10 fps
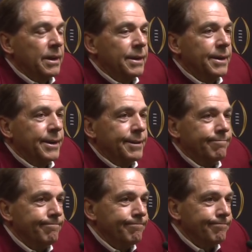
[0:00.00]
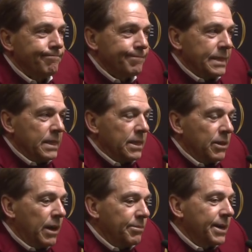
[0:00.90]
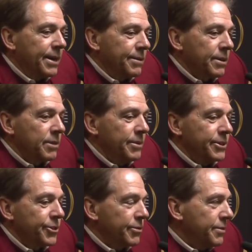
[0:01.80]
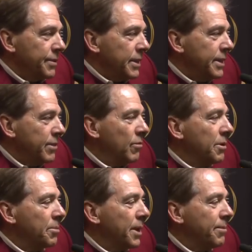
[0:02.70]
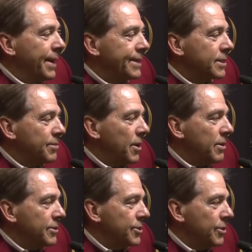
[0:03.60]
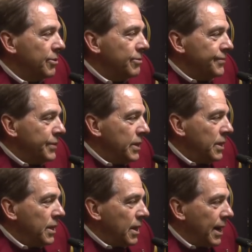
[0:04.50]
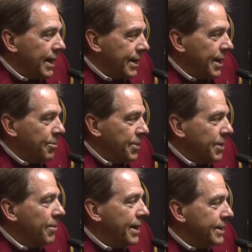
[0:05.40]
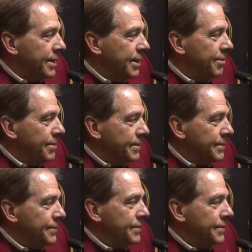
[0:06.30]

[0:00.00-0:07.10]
I'm kind of the commissioner of the league when we play basketball, so I kind of pick my team